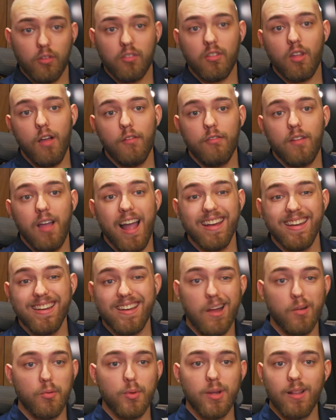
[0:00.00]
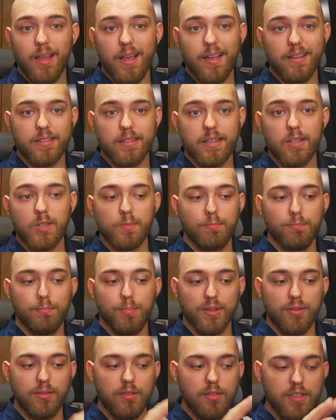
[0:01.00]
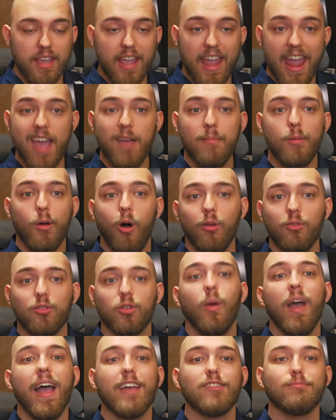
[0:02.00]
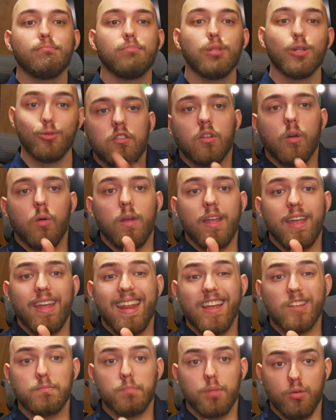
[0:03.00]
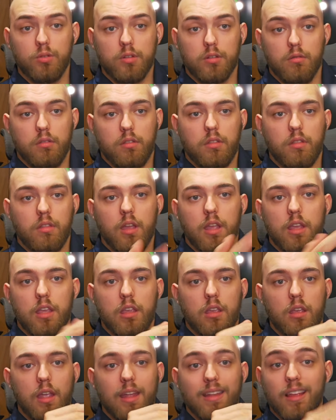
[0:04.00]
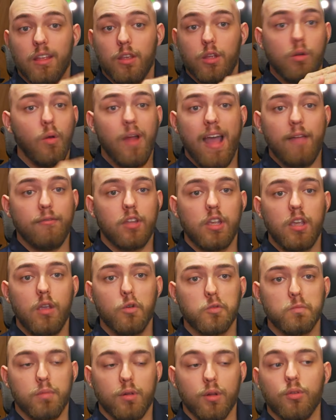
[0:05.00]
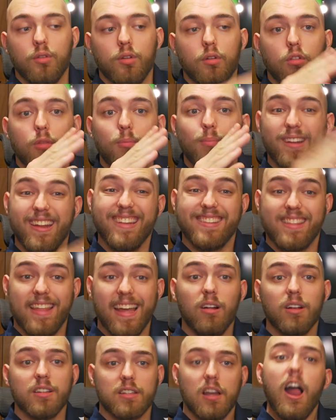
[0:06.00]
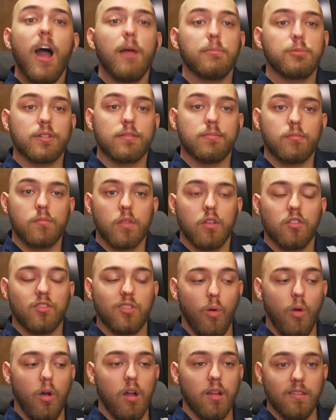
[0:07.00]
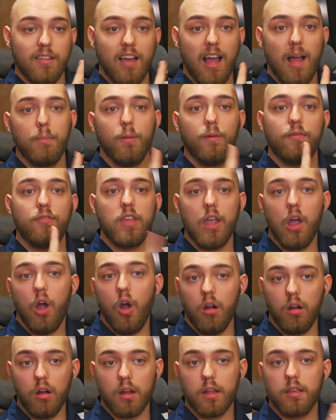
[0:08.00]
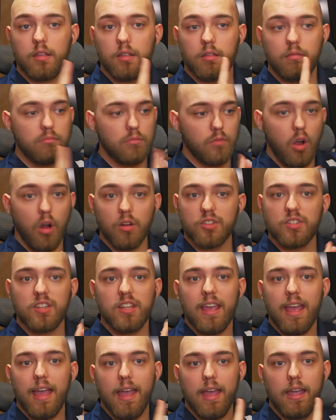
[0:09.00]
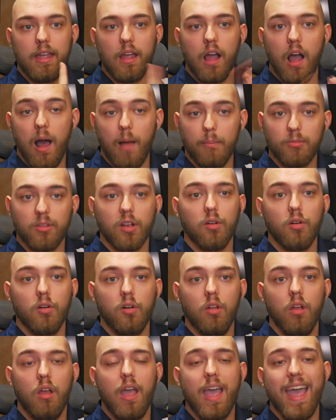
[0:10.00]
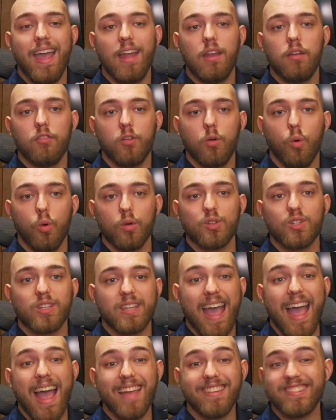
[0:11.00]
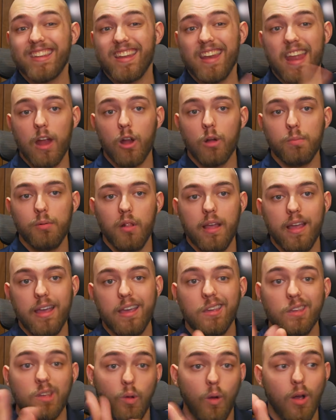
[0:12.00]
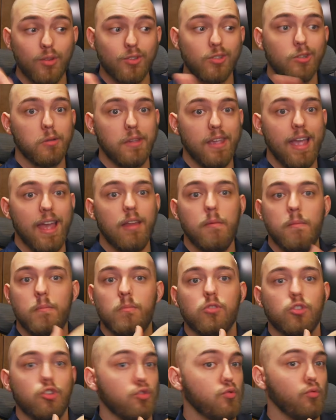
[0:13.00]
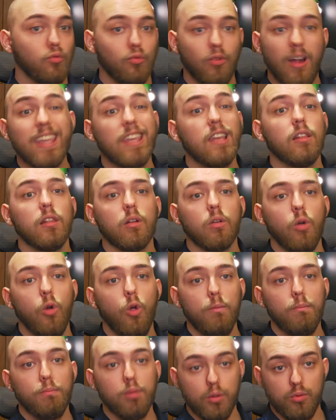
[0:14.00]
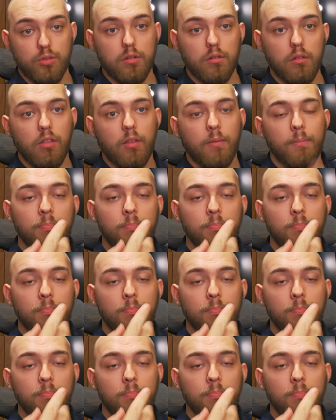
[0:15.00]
First off, I did not realize this, but the amp also has so it has Bluetooth. You don't have to use Bluetooth, but it's there as an option. So on top of the ARC, RCA, optical, and of course Cast and Airplay, you also get just regular old Bluetooth.